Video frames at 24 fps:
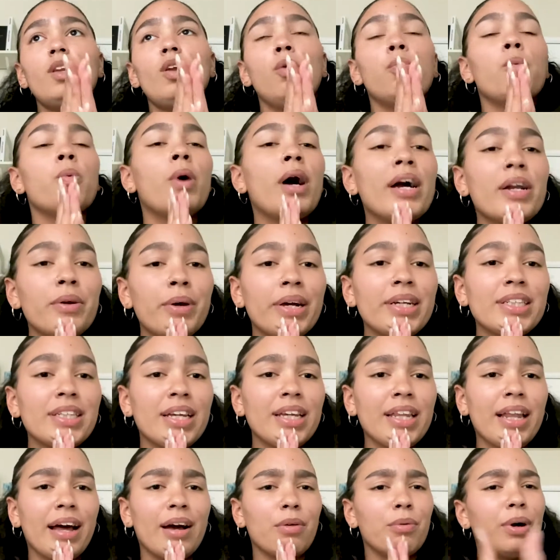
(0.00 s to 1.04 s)
Why do I
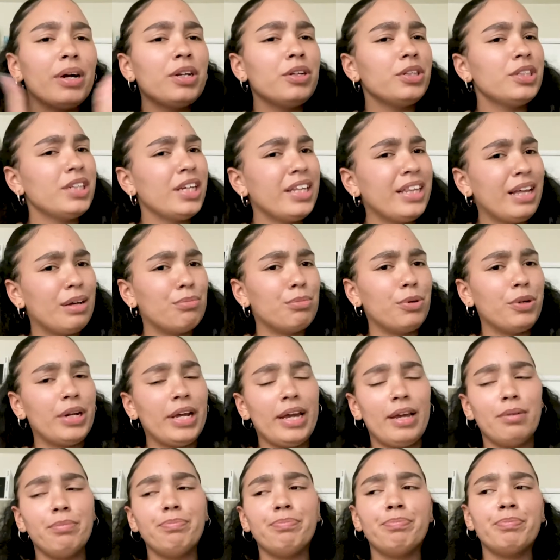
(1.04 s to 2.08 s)
say that? Why do you say that,
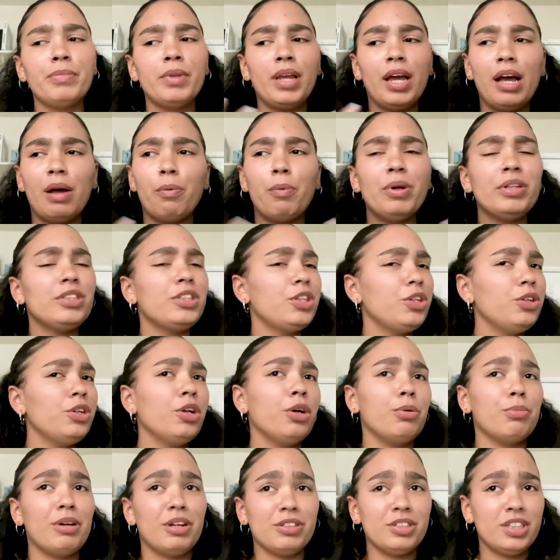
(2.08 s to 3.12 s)
Monet? What do you
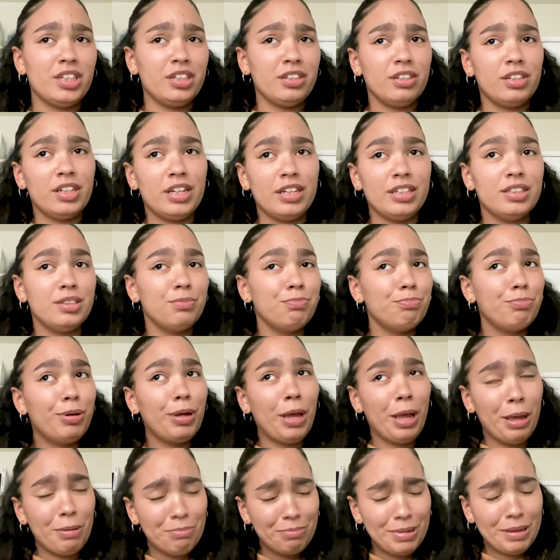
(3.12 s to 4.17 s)
know about singleness?
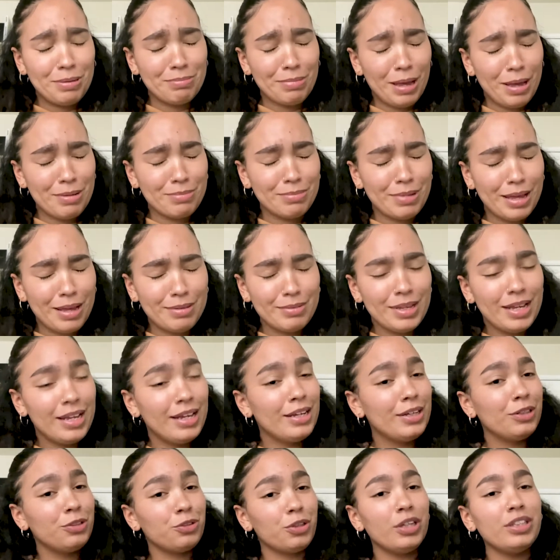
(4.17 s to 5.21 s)

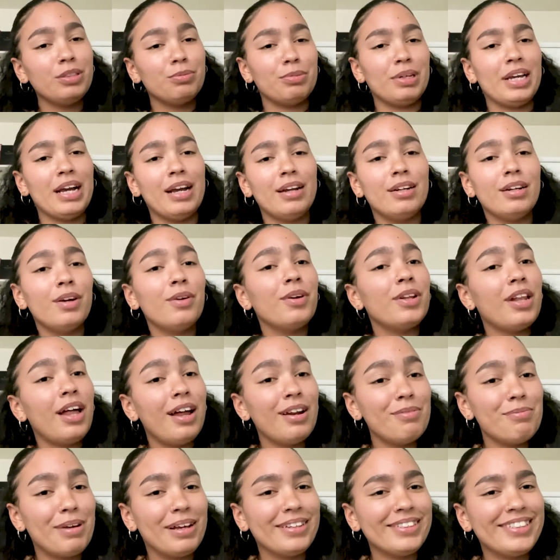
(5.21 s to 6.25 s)
Trust me, I know a
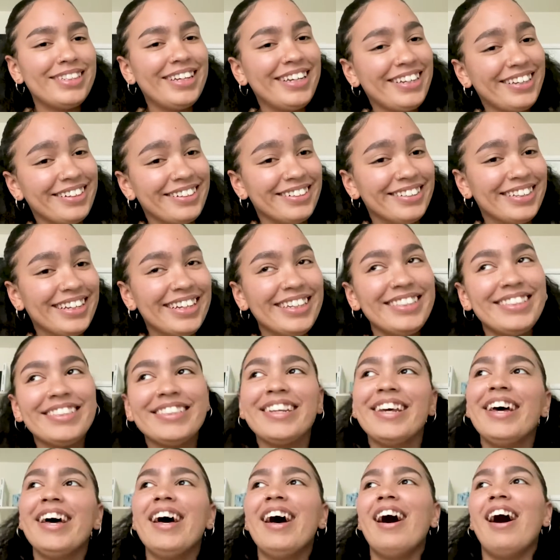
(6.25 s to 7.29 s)
lot about singleness.
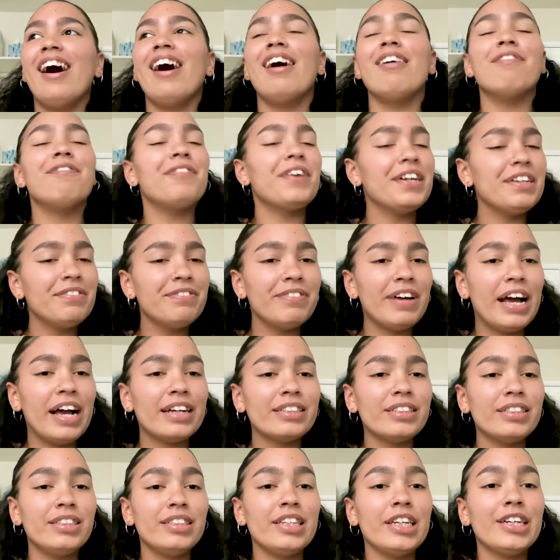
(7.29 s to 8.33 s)
Fun
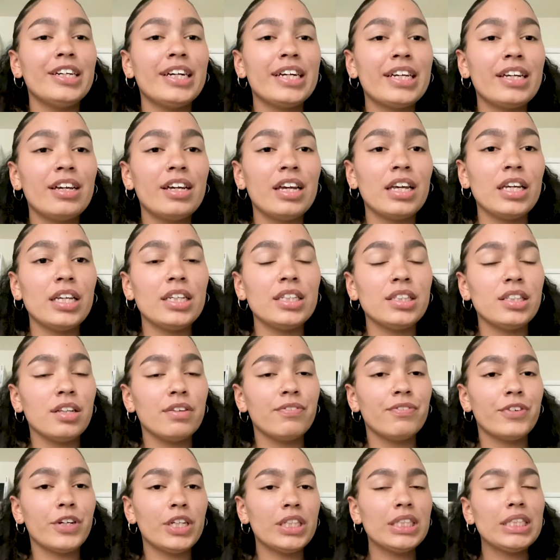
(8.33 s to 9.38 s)
fact, Derek is the
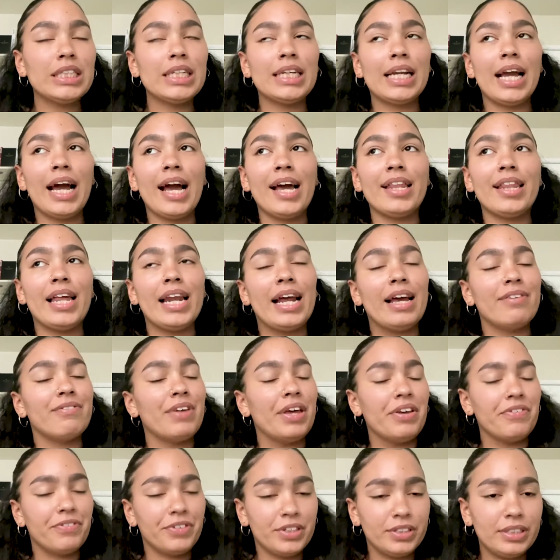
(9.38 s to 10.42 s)
first guy that I've
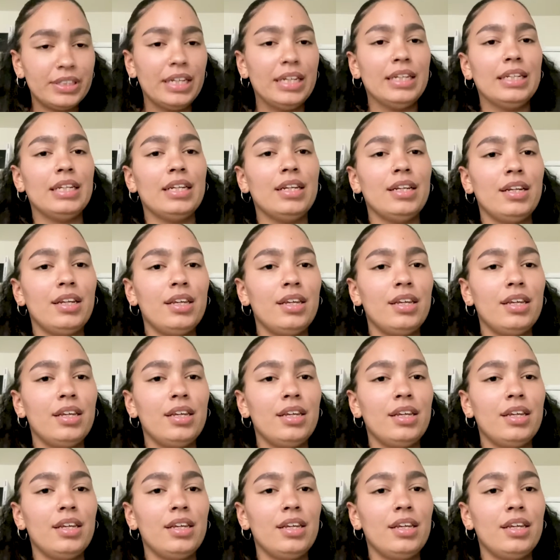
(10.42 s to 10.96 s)
ever dated.